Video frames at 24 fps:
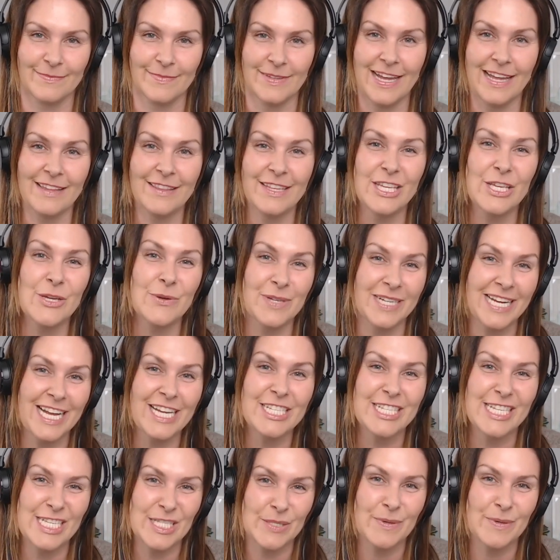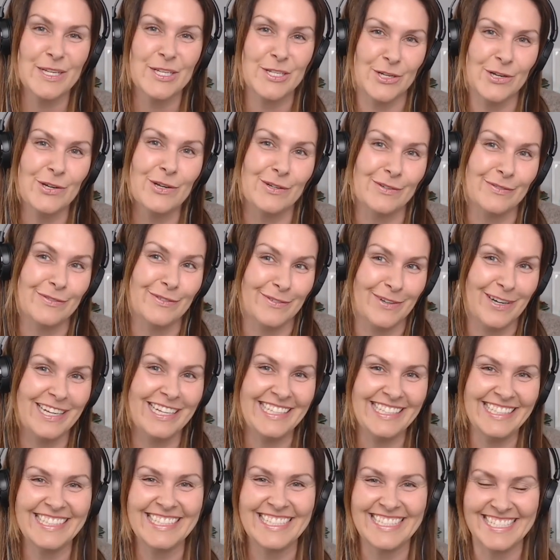And that you can actually switch off,
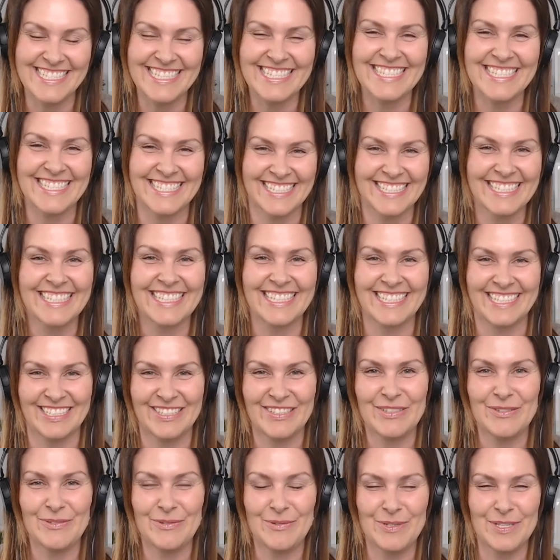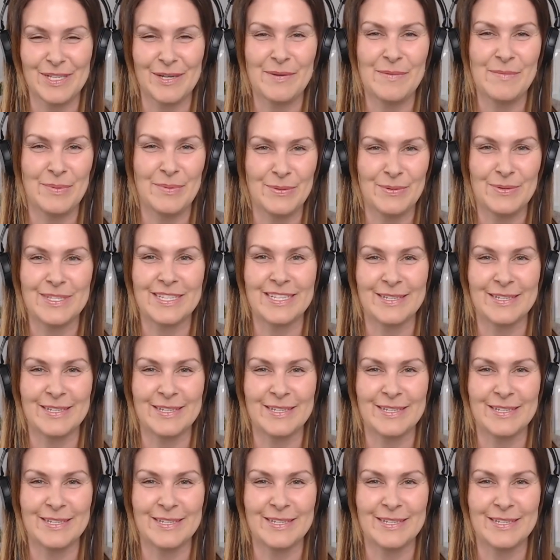right? It's also important.